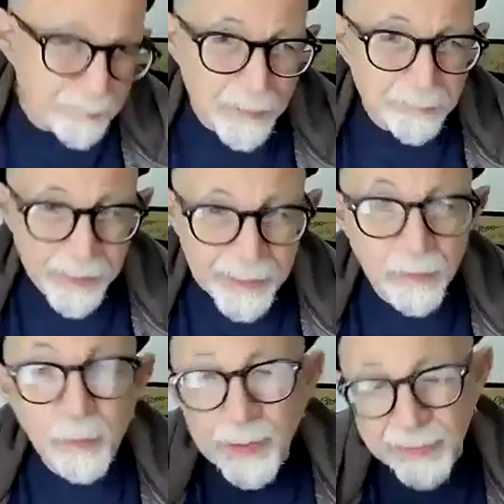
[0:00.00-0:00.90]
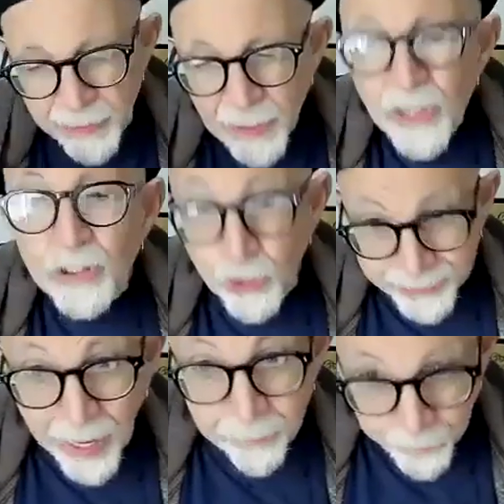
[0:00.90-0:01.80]
but he really
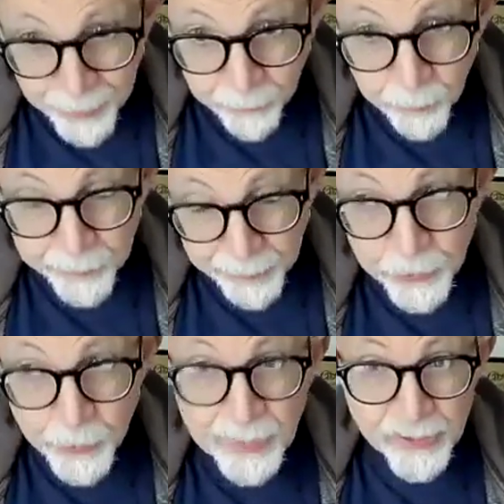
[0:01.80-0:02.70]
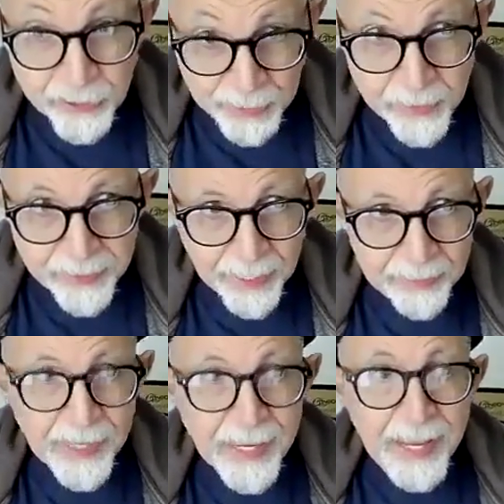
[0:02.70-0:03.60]
looked out for Edward, and you could sense
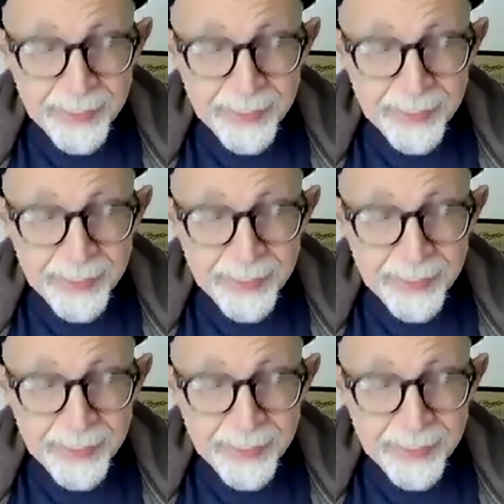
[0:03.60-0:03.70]
that.